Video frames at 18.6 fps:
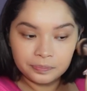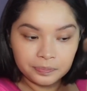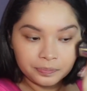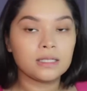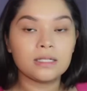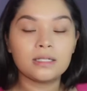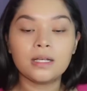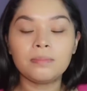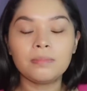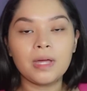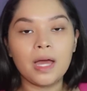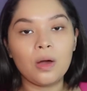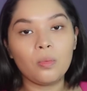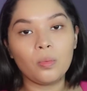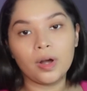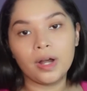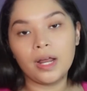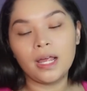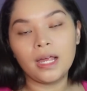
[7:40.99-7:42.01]
Since I'm not
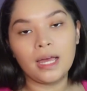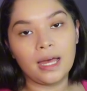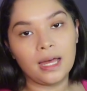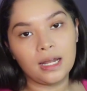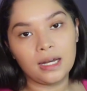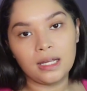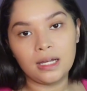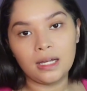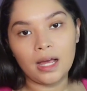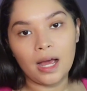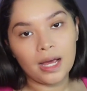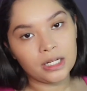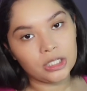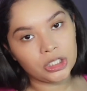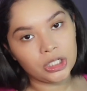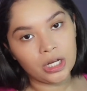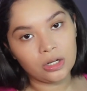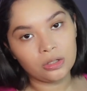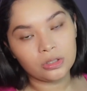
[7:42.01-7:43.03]
wearing any
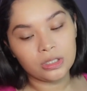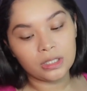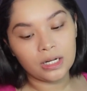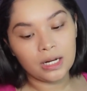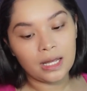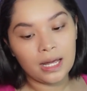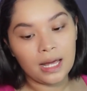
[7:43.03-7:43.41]
eyeshadow today,